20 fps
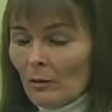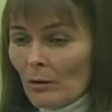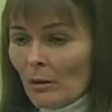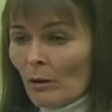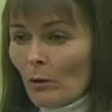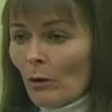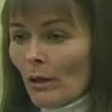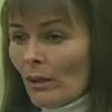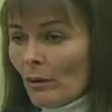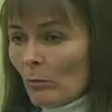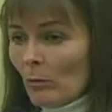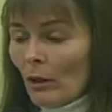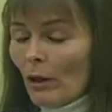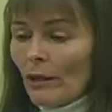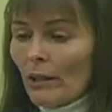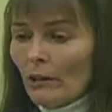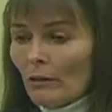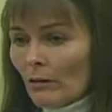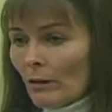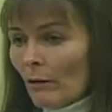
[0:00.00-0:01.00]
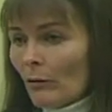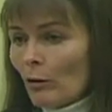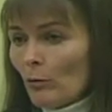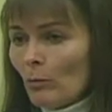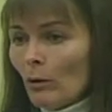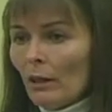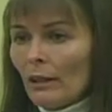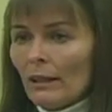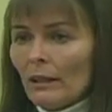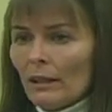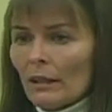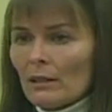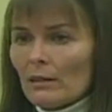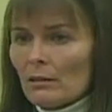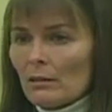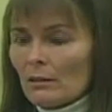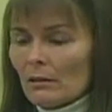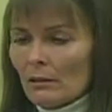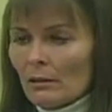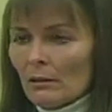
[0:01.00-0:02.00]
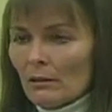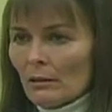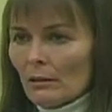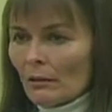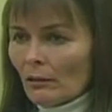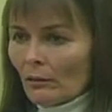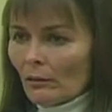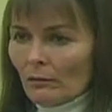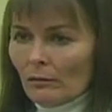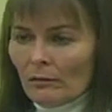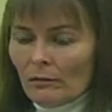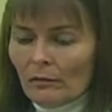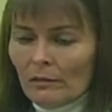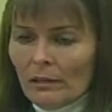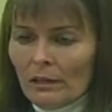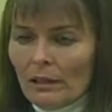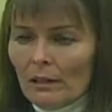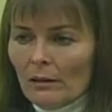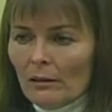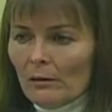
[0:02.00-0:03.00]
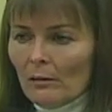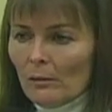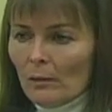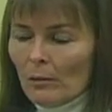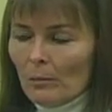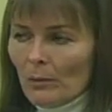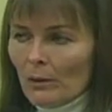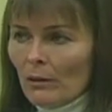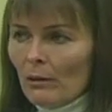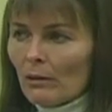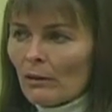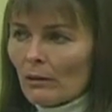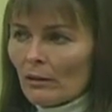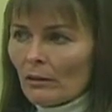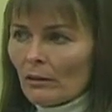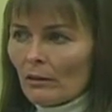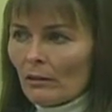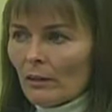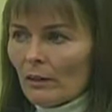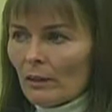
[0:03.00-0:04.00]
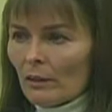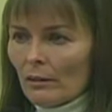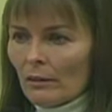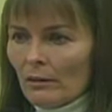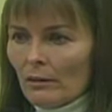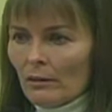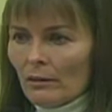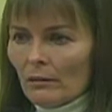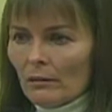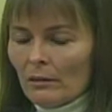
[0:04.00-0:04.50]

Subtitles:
you know, in body or out of body, that's, they appear and